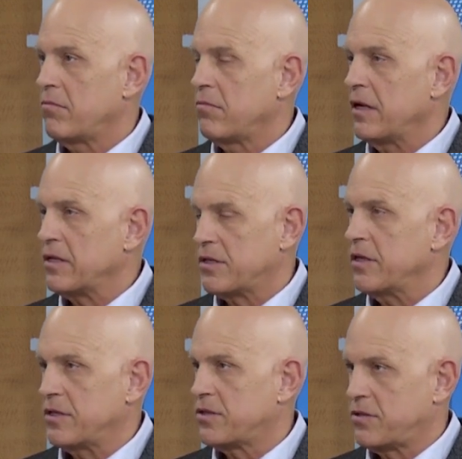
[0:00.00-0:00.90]

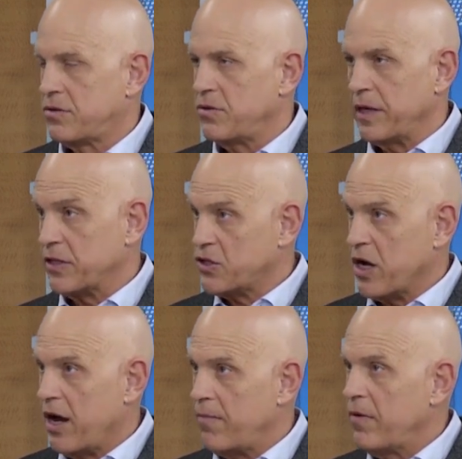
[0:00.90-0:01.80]
it's doing its
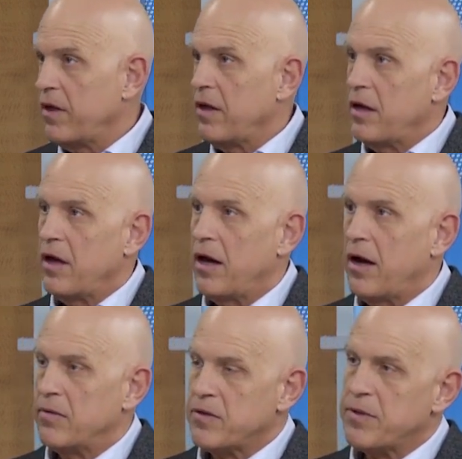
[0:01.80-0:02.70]
job.
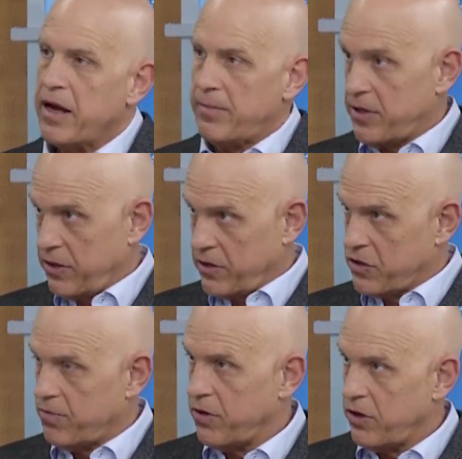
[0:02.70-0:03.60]
Sometimes they're all
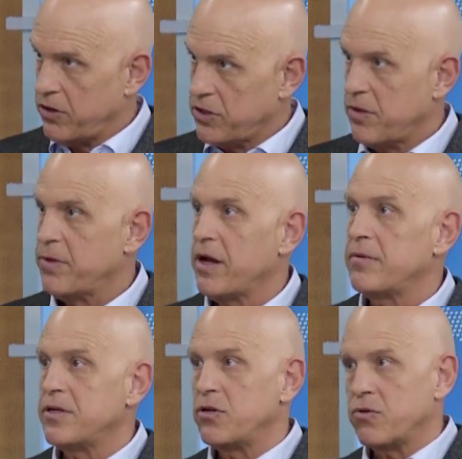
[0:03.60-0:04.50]
submerged,
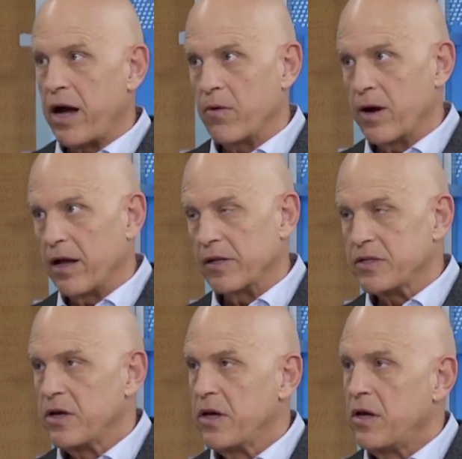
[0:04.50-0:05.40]
sometimes they're dry wells,
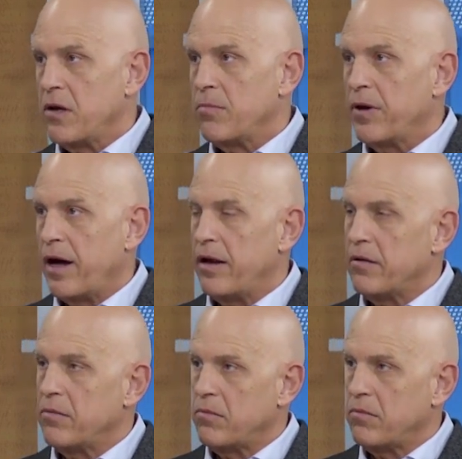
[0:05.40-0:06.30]
but
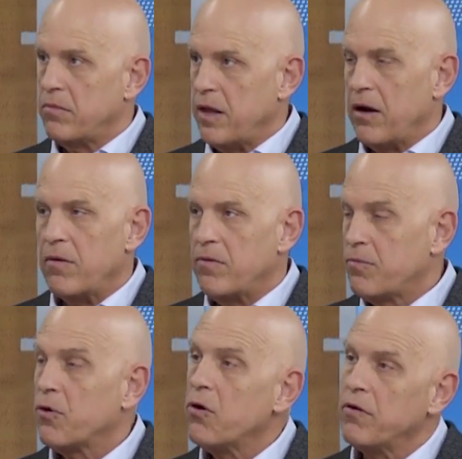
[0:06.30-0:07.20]
they're an
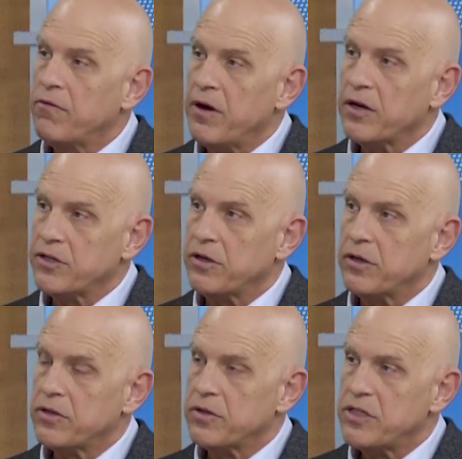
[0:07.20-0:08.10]
important
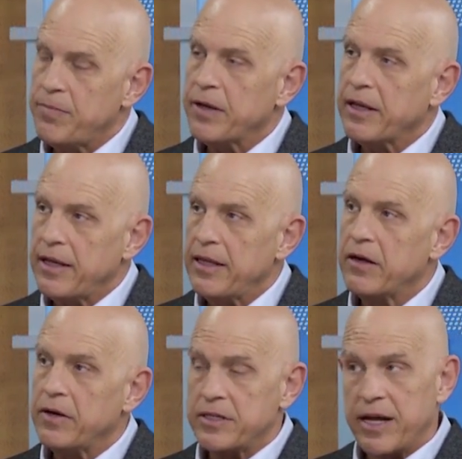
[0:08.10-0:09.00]
function. So typically
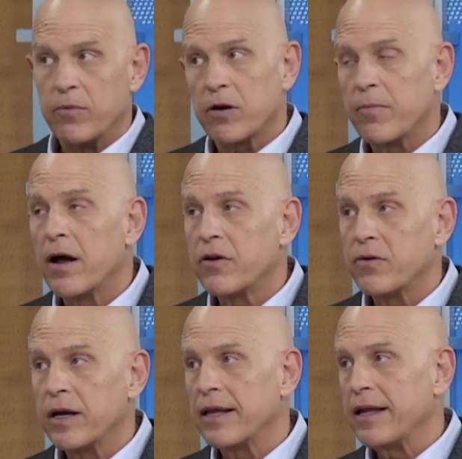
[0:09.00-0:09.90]
there is network
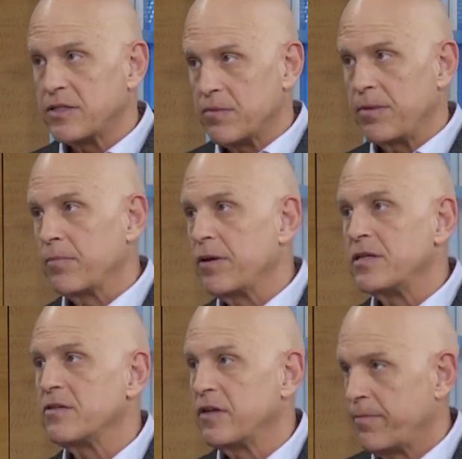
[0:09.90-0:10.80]
monitoring, and that's a big
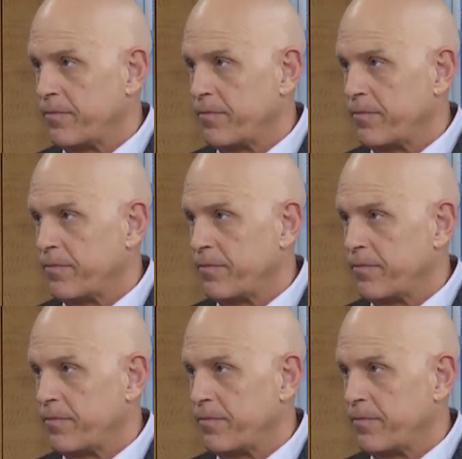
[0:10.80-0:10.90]
piece of it.